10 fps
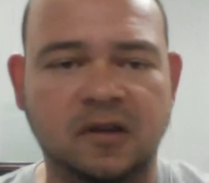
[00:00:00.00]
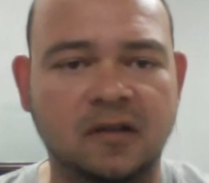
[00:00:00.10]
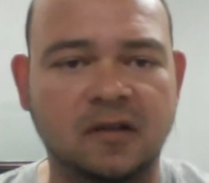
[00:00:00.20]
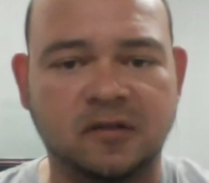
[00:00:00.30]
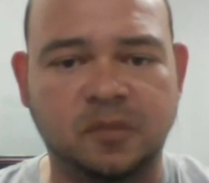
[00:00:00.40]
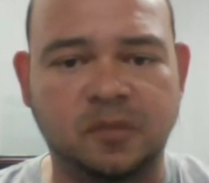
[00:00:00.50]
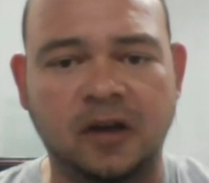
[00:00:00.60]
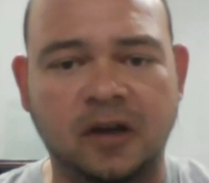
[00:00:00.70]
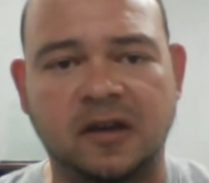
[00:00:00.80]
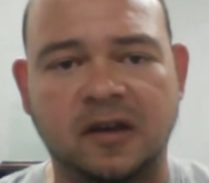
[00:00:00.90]
and cons of
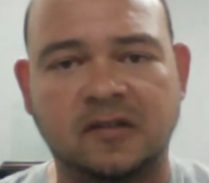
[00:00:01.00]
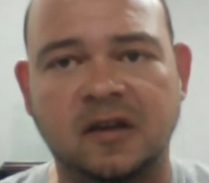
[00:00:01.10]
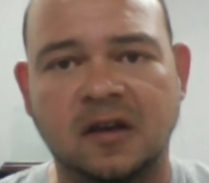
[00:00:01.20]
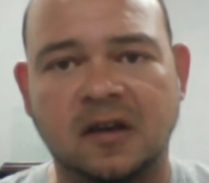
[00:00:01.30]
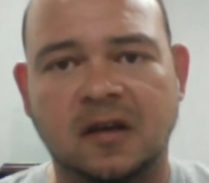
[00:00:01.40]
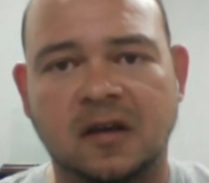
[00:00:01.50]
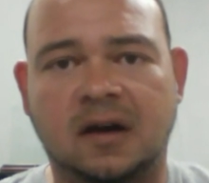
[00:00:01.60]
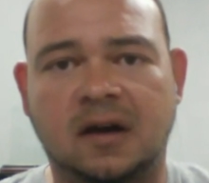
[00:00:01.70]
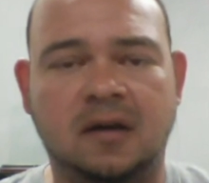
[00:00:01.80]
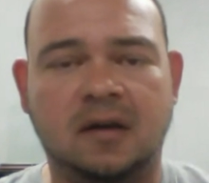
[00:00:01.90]
brushless,
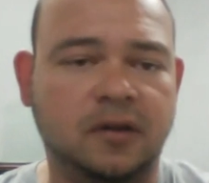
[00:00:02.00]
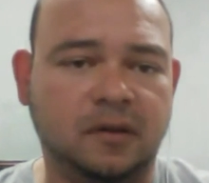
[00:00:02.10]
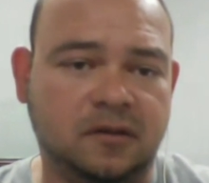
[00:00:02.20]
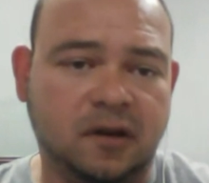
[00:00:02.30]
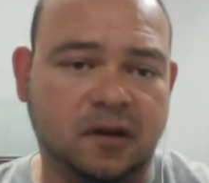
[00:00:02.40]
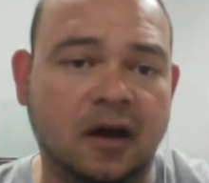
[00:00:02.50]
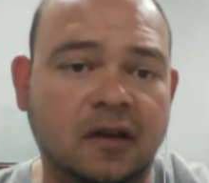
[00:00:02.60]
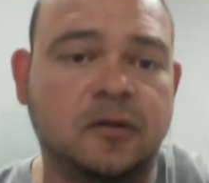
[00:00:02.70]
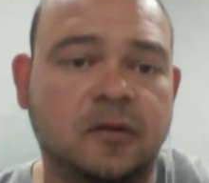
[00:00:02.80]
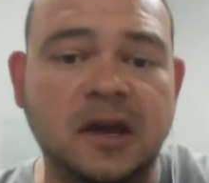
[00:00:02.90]
well, the
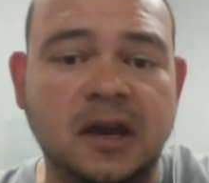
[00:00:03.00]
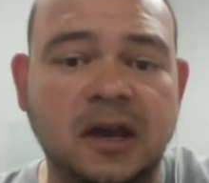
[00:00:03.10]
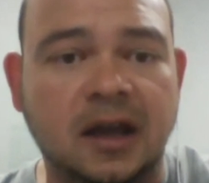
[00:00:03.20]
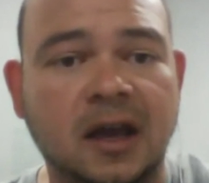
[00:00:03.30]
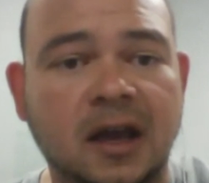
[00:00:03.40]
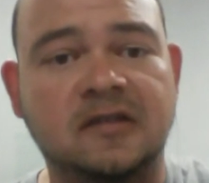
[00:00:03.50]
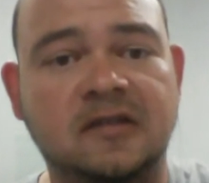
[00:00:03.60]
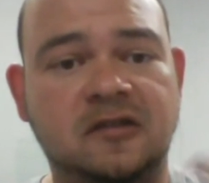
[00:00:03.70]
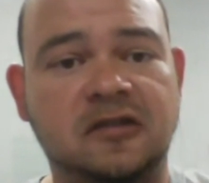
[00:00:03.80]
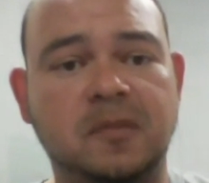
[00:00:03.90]
cons for me, and again,
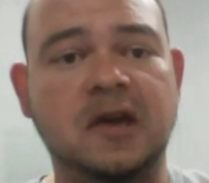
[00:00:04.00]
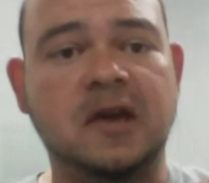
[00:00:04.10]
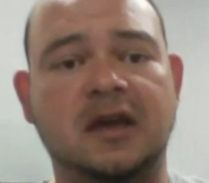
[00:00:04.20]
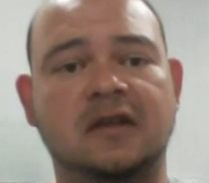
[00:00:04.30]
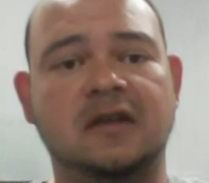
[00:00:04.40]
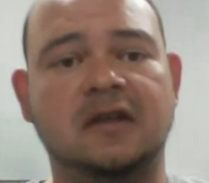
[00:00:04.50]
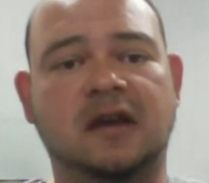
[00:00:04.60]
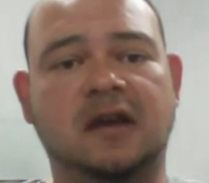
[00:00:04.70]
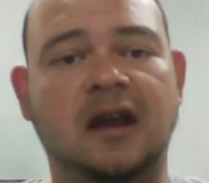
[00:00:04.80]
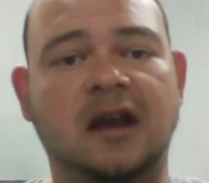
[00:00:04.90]
this is just me, is,
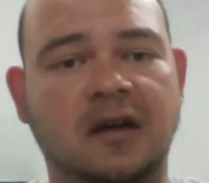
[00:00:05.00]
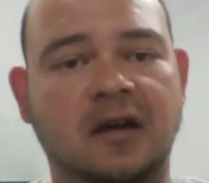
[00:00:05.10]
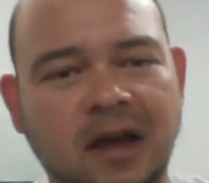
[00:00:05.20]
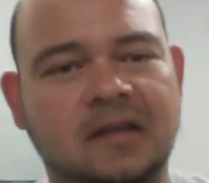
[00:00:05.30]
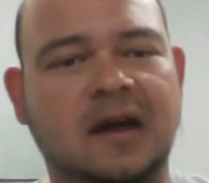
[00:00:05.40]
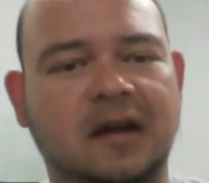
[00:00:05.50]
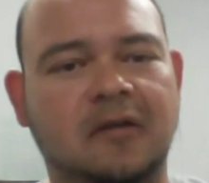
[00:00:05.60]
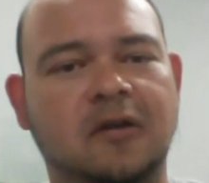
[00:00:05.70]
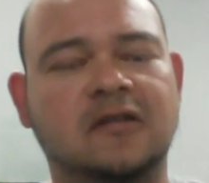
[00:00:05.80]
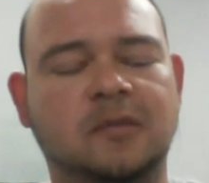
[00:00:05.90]
again, I don't get
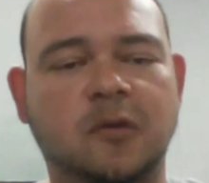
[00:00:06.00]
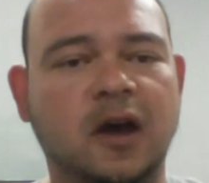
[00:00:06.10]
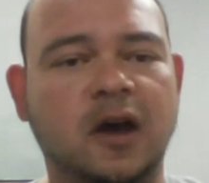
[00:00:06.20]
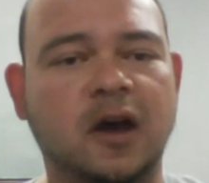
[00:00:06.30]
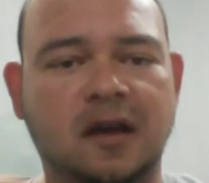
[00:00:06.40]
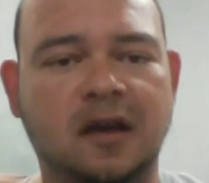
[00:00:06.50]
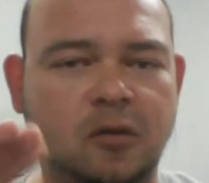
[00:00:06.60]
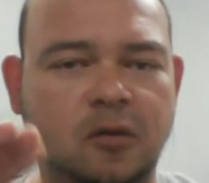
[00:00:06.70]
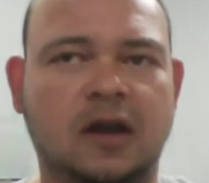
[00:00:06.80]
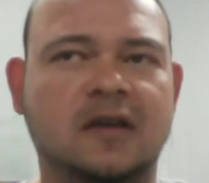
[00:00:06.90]
that crisp, quick.
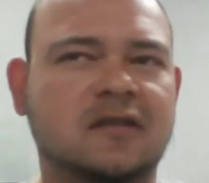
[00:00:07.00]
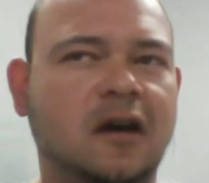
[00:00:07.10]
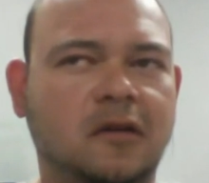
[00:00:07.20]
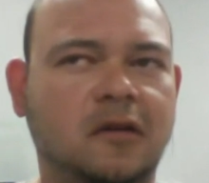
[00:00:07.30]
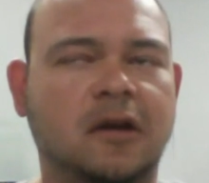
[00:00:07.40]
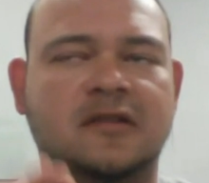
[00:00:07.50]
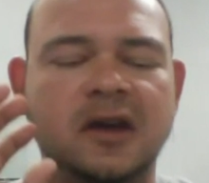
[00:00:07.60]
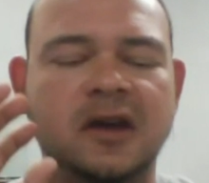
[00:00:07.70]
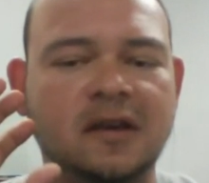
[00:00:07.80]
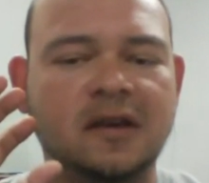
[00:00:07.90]
It's not crisp.
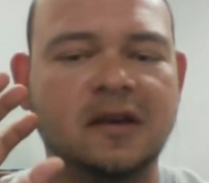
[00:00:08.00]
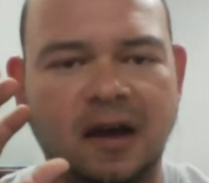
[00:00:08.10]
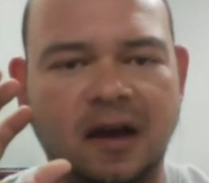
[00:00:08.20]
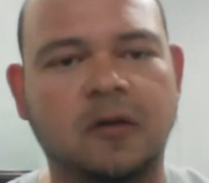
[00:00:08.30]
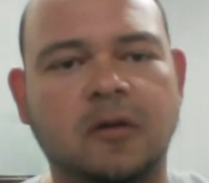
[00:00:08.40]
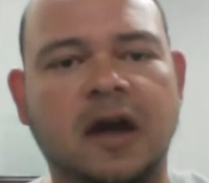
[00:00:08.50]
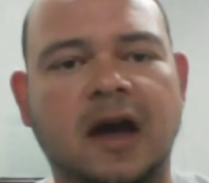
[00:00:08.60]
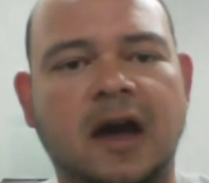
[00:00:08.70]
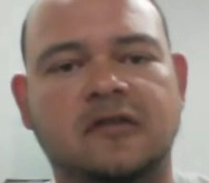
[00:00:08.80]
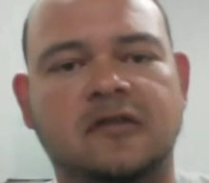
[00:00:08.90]
It's that quick
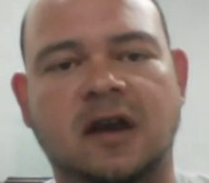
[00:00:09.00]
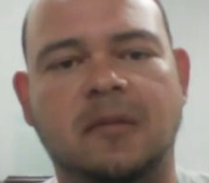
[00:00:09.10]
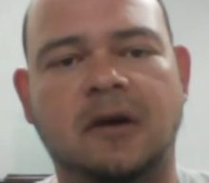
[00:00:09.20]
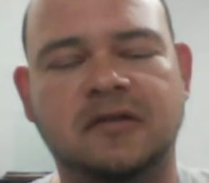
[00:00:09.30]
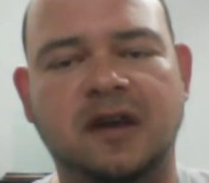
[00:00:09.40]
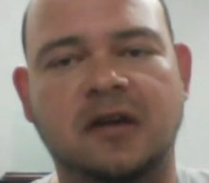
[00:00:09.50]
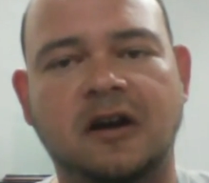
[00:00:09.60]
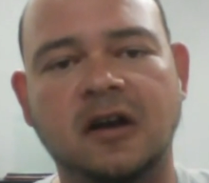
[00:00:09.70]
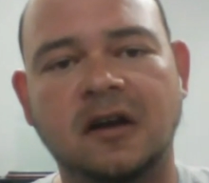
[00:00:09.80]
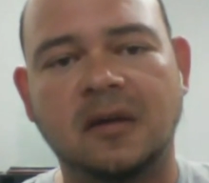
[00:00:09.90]
reaction time off
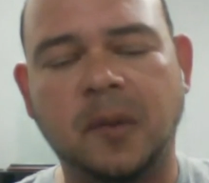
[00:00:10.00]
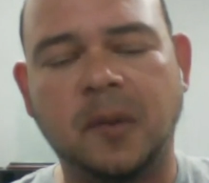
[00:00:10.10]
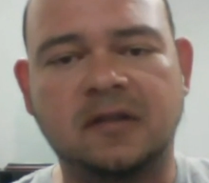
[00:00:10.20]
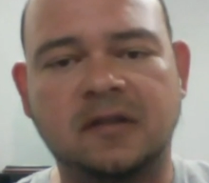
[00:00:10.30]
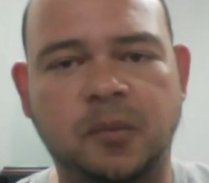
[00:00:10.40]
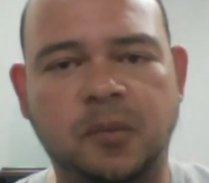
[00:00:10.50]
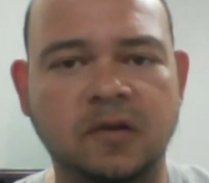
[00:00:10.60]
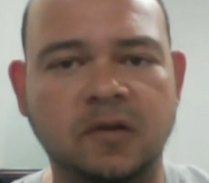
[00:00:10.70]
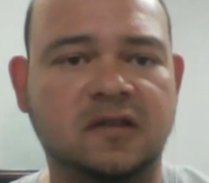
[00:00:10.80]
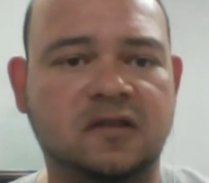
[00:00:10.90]
center. But the
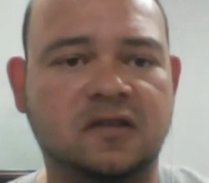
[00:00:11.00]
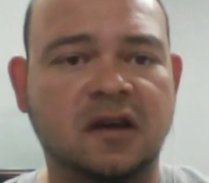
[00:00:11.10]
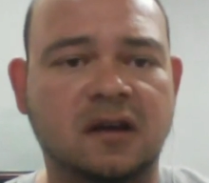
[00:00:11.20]
pros is,